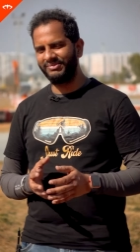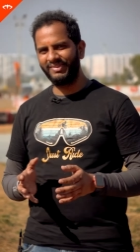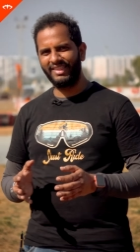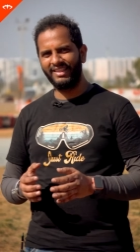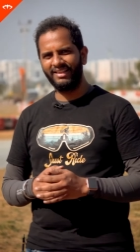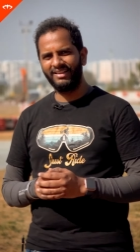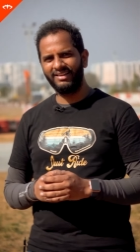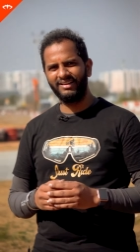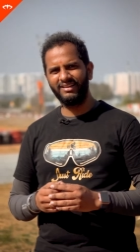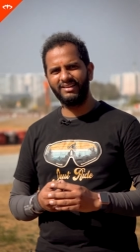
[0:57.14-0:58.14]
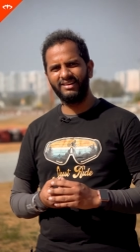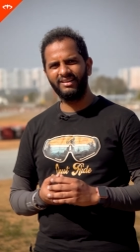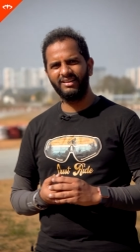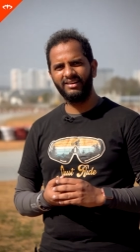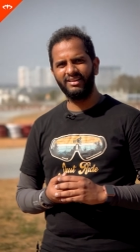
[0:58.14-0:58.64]
uh, what do you think about
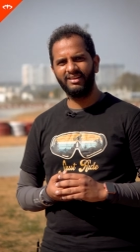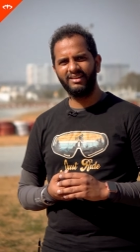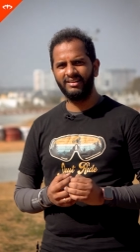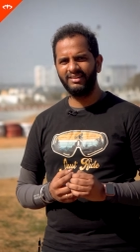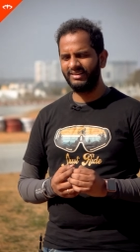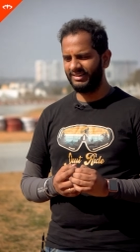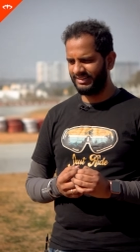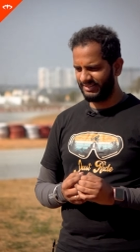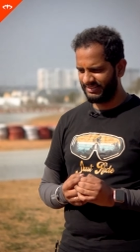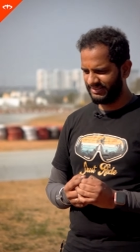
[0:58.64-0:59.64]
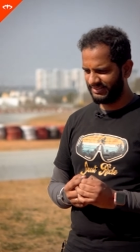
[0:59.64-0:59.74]
it? I mean, uh, do you think the bike is